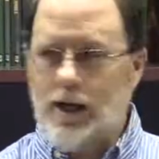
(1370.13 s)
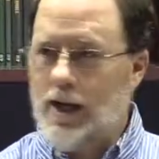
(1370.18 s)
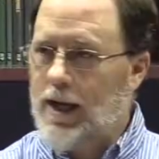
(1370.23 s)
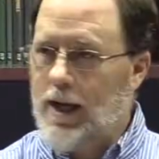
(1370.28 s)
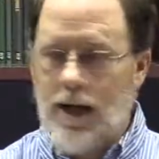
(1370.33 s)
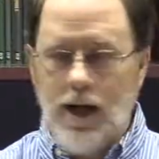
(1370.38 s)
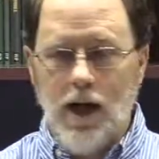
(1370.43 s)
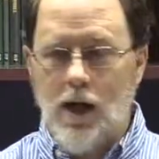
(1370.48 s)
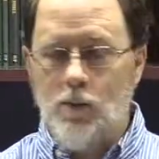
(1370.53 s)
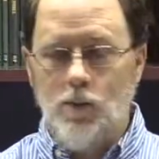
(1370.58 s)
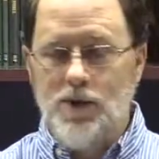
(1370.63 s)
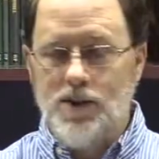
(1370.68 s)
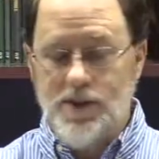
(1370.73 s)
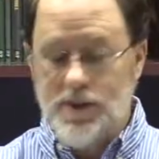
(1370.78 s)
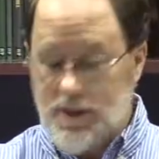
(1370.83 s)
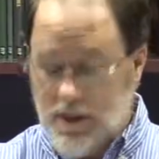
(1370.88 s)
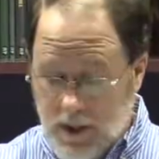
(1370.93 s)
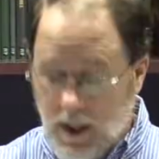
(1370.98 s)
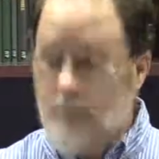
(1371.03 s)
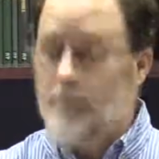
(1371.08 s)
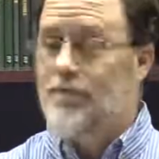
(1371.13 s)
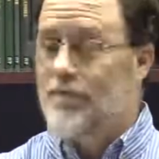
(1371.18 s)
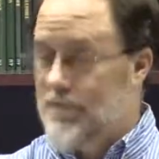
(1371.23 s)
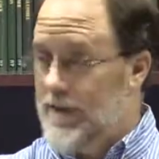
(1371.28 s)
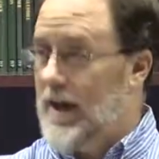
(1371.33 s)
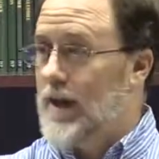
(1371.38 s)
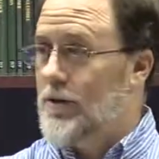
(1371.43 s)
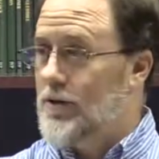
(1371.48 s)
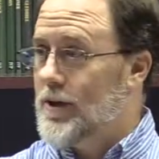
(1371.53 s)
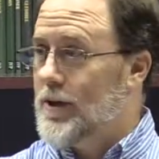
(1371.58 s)
And I, I was
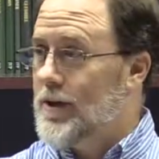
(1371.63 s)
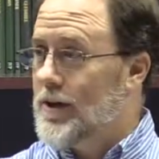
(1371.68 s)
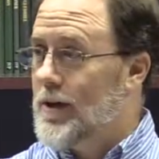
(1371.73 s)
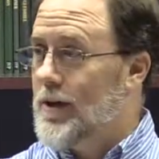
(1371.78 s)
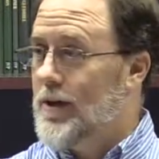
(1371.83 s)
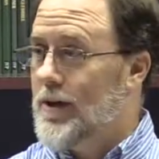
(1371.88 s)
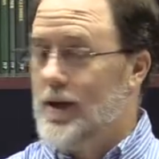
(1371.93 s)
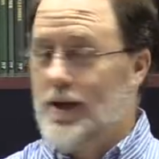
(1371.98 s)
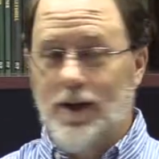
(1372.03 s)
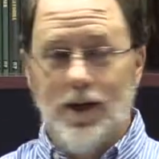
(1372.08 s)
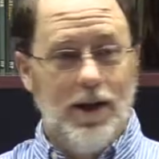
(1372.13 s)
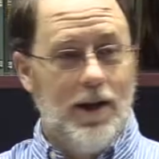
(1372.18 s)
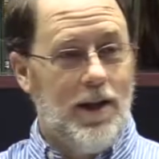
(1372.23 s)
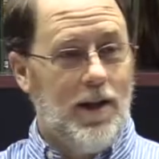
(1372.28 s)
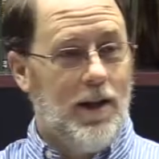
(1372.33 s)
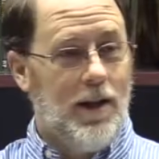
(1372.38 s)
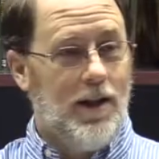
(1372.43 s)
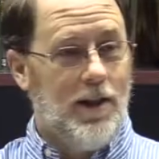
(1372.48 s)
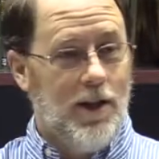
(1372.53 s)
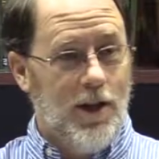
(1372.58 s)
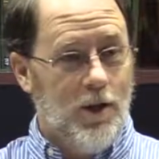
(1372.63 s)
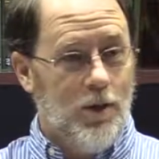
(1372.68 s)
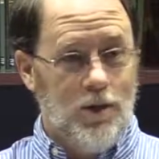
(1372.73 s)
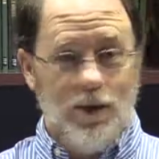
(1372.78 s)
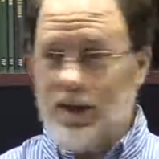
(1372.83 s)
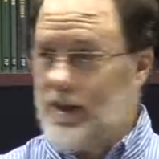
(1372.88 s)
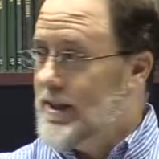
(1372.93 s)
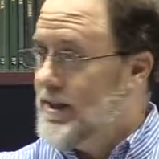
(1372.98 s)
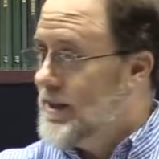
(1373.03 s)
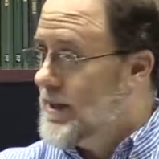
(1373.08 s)
dumbfounded,
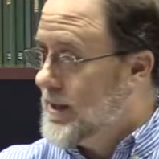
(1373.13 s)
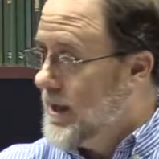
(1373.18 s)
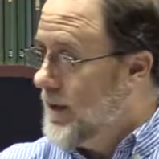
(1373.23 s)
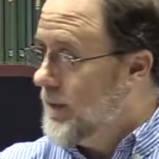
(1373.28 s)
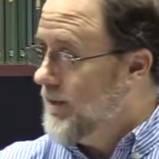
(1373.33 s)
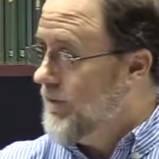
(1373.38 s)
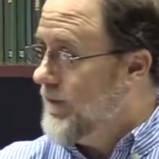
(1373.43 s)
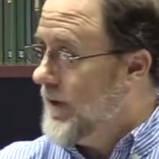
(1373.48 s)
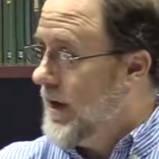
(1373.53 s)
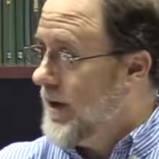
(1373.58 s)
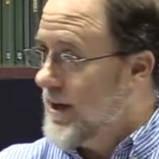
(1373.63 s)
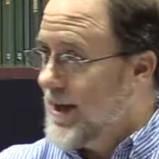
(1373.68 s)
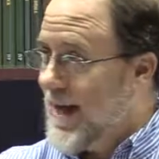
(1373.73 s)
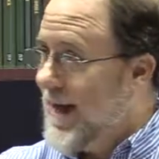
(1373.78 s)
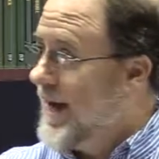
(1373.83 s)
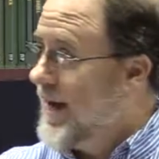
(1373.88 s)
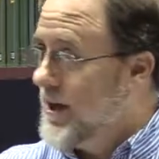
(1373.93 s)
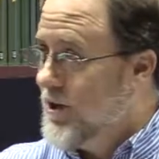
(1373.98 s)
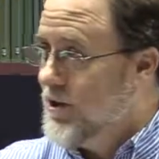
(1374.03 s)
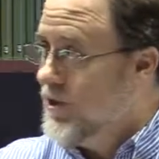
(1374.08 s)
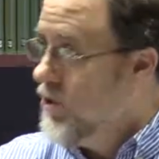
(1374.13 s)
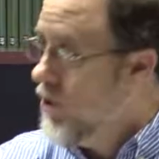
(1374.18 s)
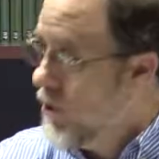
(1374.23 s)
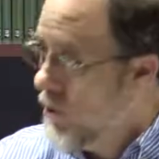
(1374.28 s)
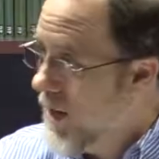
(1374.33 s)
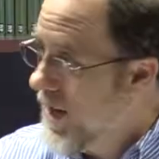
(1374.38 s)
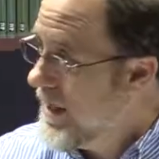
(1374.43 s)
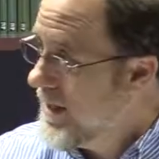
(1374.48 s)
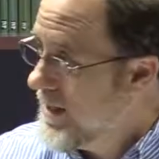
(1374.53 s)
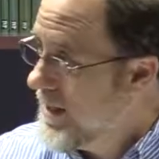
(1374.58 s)
literally dumbfounded. I had
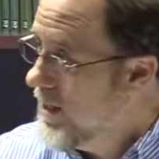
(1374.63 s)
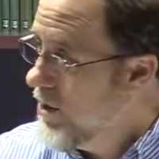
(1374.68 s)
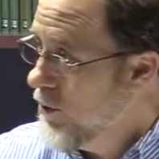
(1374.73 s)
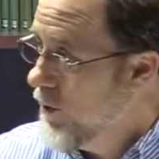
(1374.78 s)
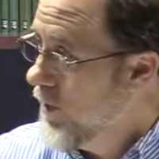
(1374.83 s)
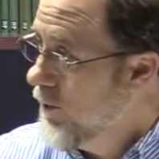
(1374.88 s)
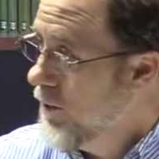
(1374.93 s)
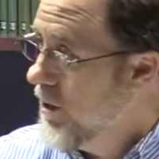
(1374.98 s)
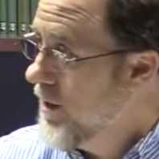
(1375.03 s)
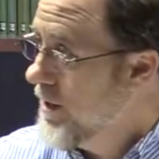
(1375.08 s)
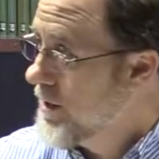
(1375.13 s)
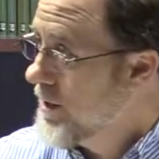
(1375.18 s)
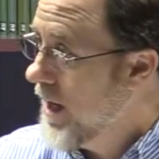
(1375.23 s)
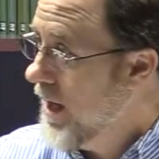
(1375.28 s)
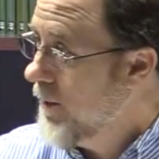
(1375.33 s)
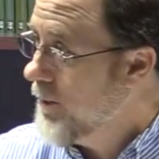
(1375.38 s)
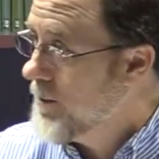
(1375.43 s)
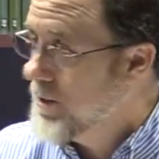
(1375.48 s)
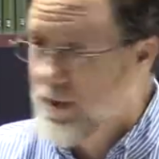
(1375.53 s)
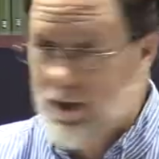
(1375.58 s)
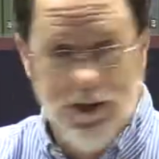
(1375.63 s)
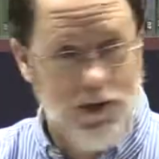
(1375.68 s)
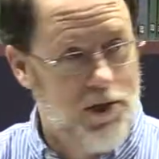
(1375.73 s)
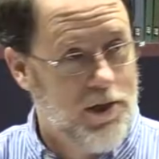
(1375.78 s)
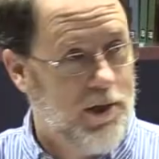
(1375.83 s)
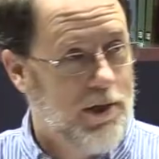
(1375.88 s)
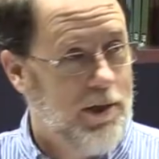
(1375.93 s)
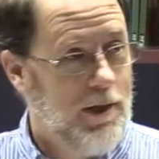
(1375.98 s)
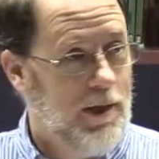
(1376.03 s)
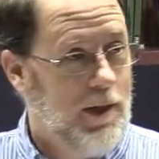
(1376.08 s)
no idea we were in
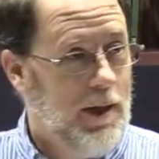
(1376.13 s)
competition.